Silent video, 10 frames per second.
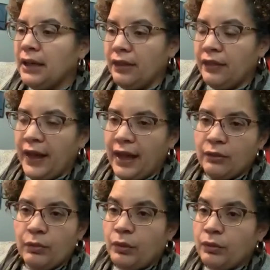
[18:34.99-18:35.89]
that
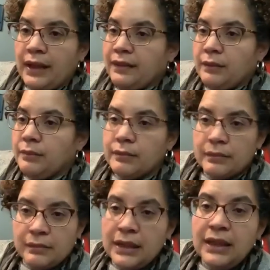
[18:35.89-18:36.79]
won't let them
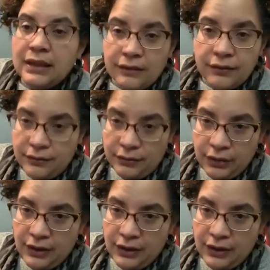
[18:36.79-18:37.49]
leave, or they,